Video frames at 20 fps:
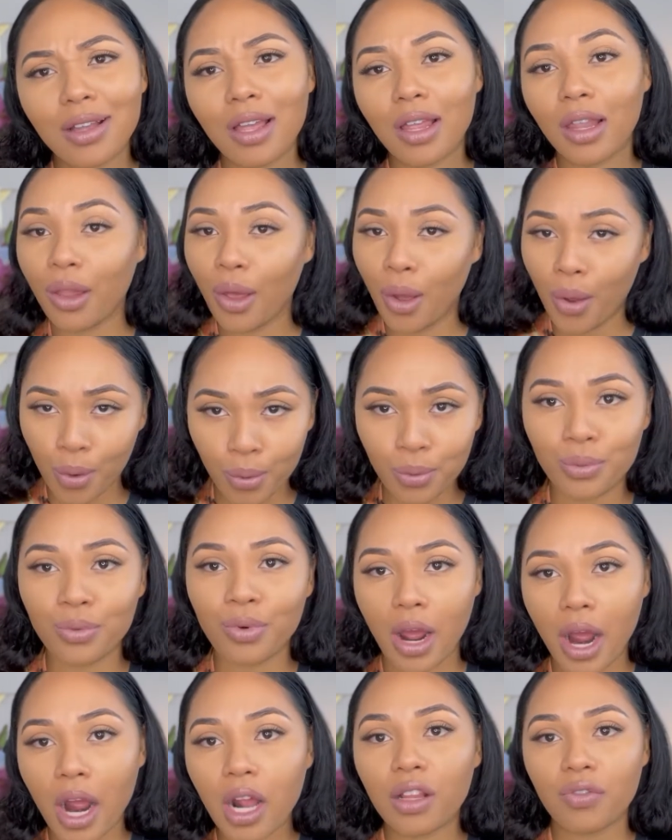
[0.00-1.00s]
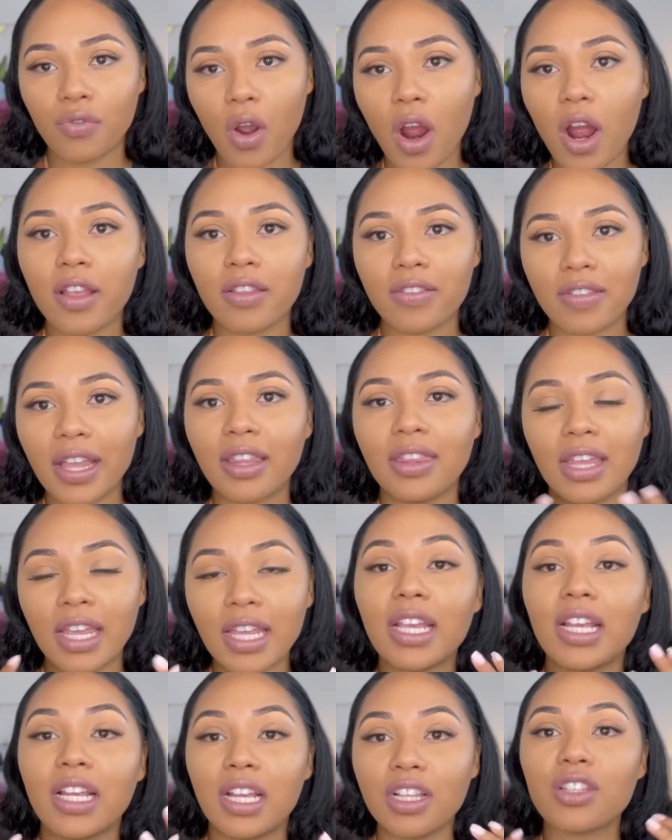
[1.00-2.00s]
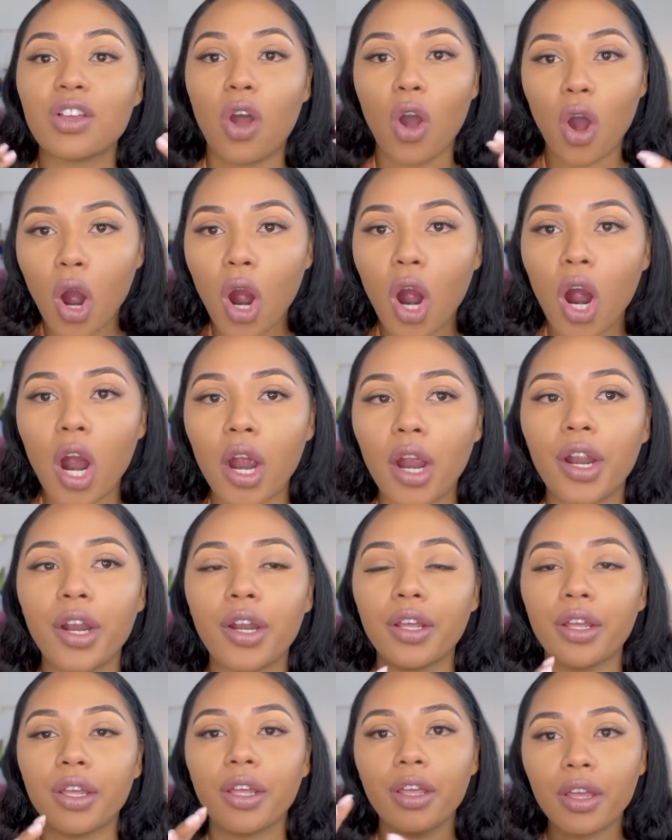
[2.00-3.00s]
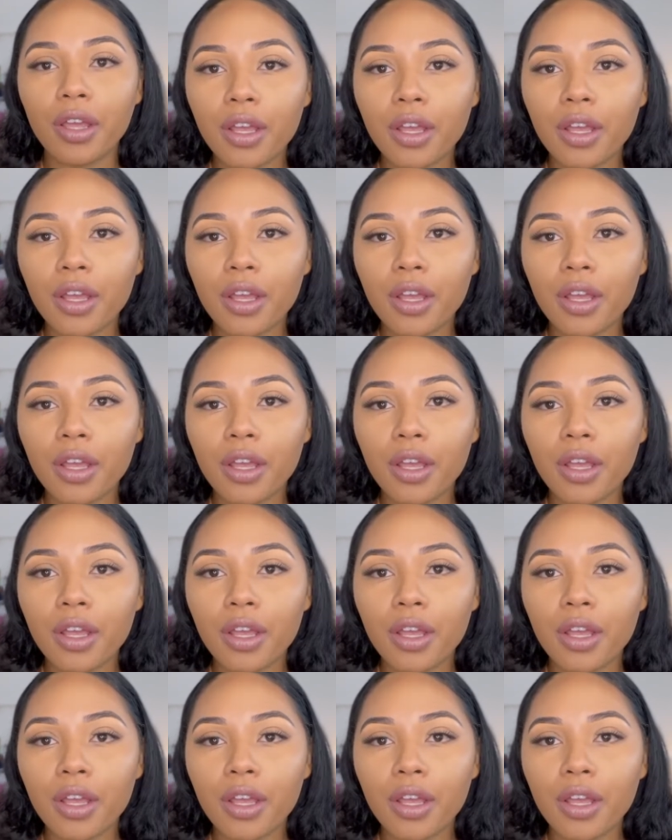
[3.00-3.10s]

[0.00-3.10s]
alone as far as like thinking it's a hard